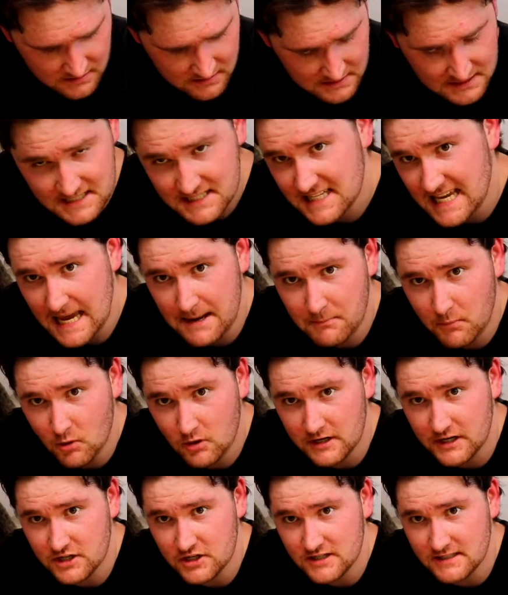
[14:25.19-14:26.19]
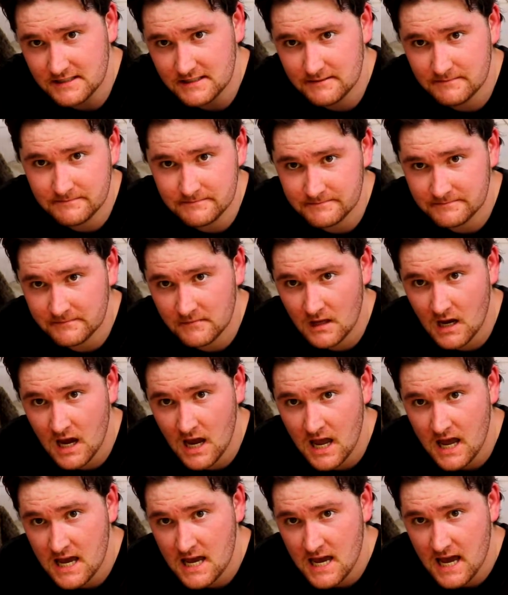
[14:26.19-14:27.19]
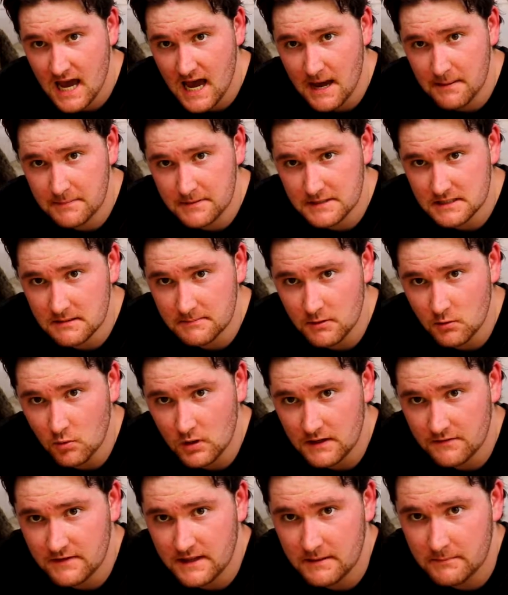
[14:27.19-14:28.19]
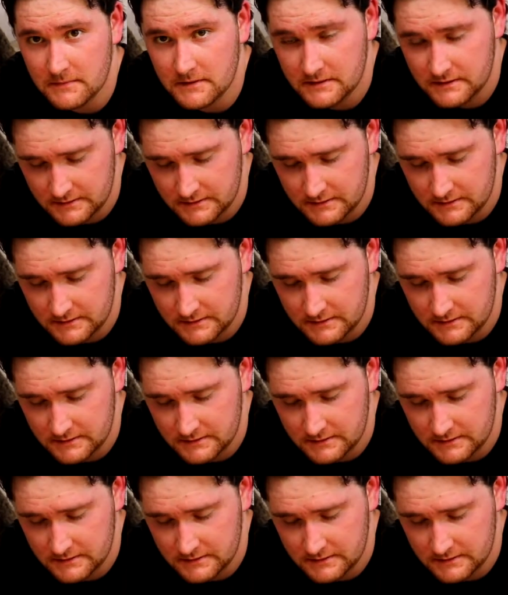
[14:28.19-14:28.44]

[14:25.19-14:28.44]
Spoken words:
Skateboarding just happens to be one of them.